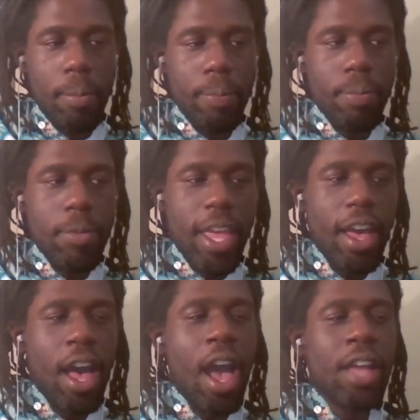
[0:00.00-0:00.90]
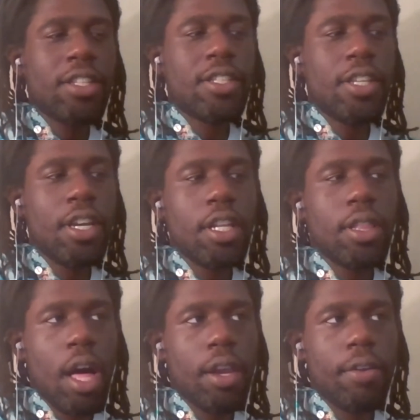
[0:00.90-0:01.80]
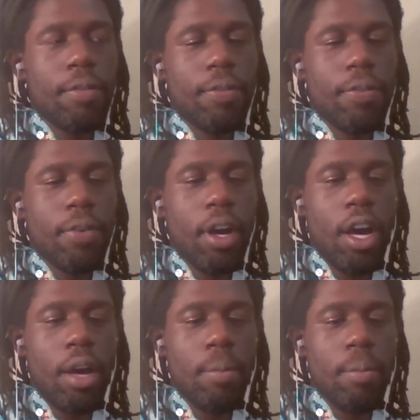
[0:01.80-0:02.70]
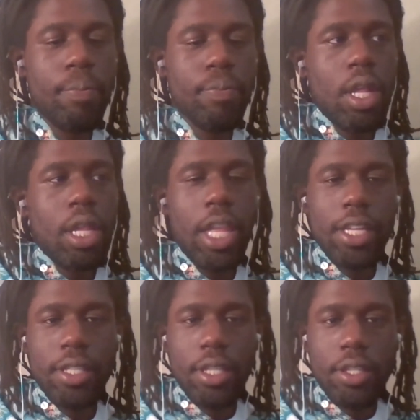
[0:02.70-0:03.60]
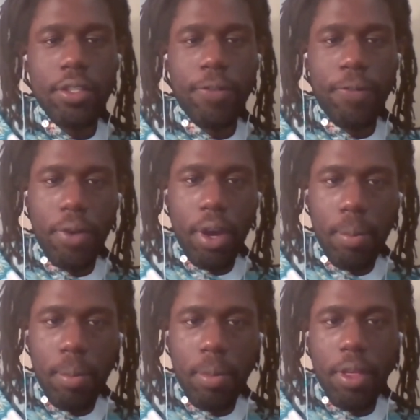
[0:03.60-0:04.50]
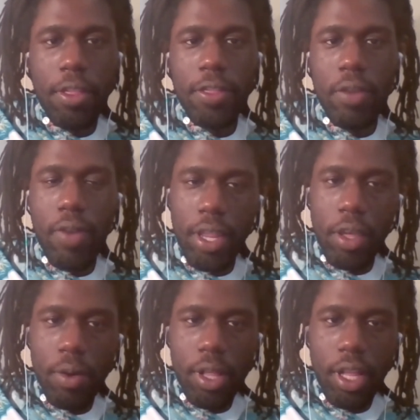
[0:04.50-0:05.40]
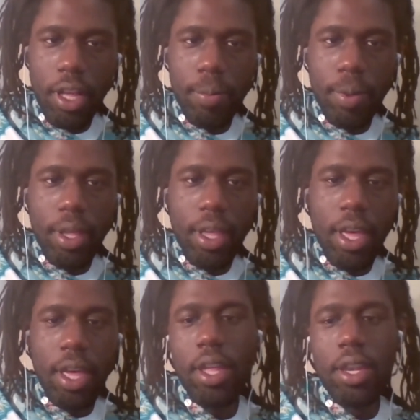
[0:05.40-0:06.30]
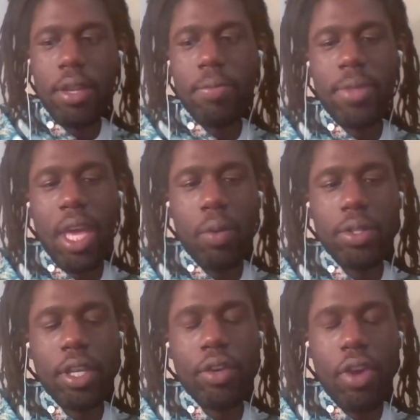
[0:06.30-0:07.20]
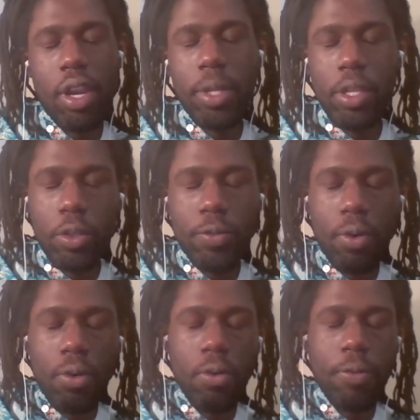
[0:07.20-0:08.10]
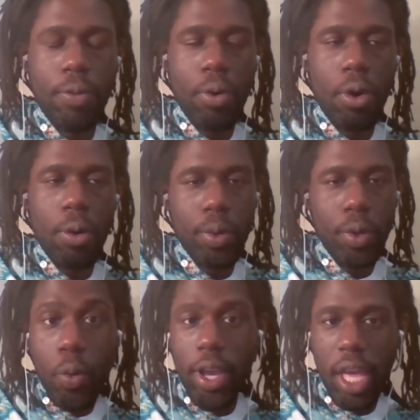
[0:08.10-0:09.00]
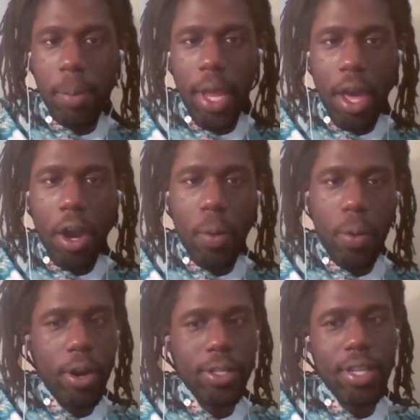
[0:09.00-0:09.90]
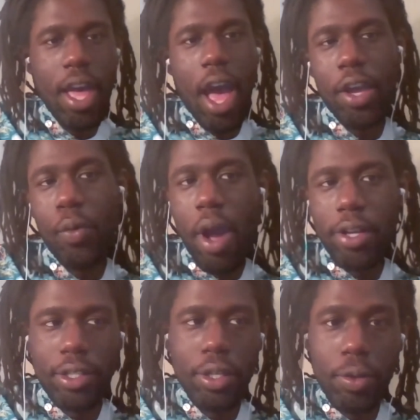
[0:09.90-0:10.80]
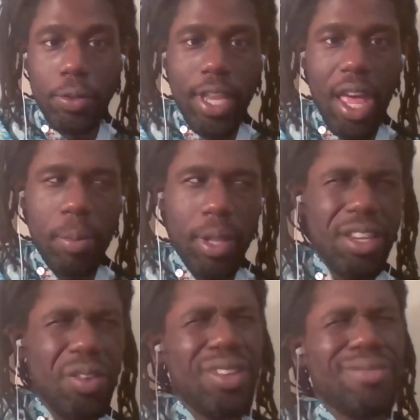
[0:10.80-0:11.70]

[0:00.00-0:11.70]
Yeah, I took a lot of lessons from the radio club, and that was incredibly useful for who I am now. Whereas I can watch the news now and be like, you know what,